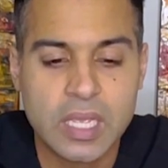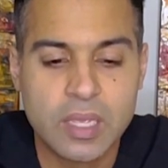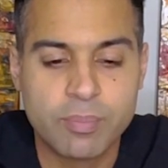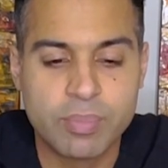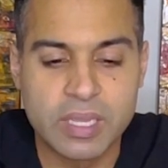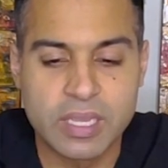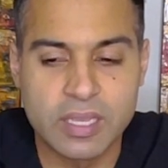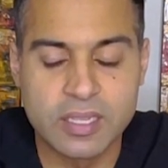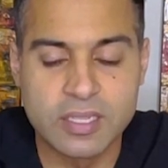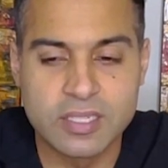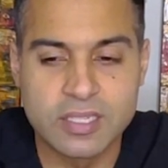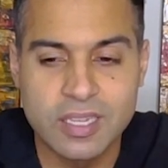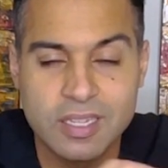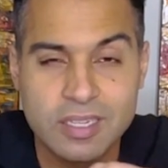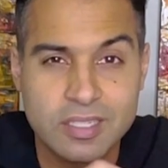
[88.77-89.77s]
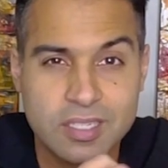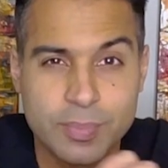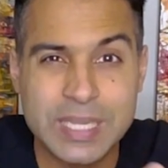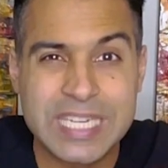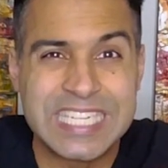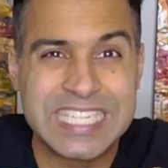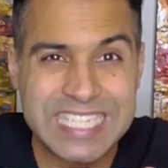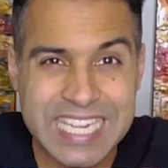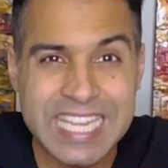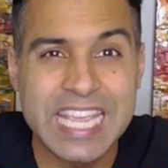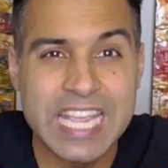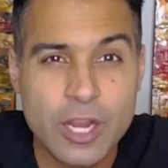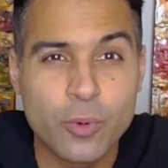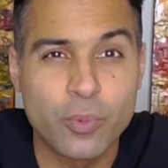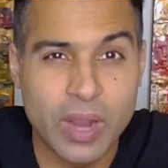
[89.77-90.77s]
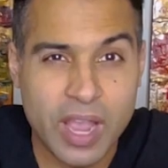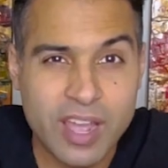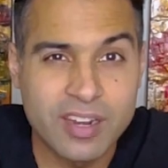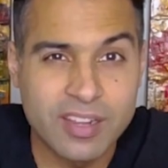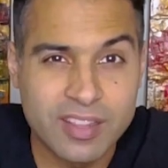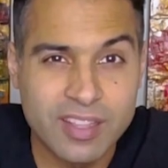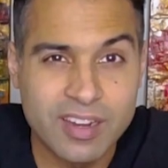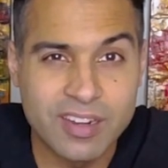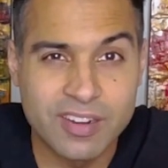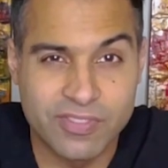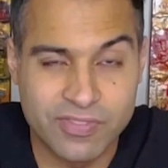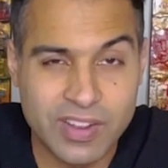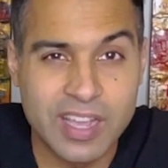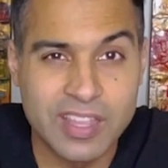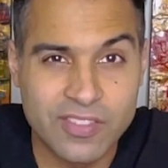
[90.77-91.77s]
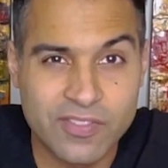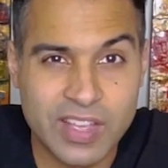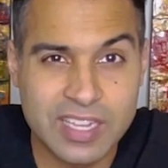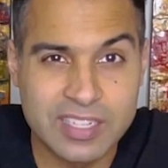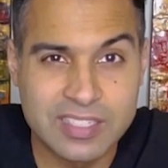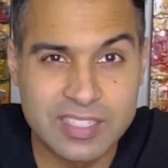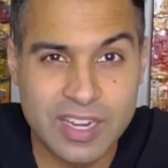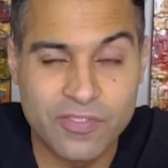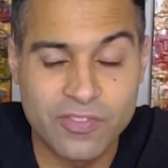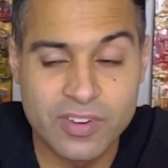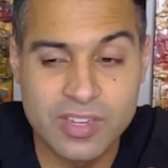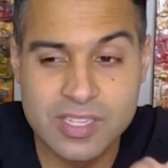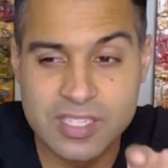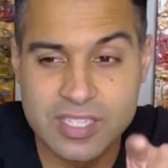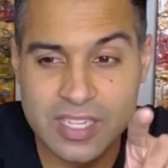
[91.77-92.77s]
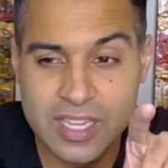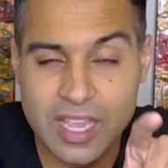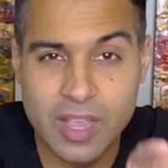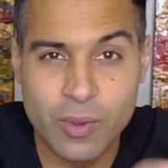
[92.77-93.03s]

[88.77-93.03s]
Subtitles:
Because to be digging around in there to find the vas deferens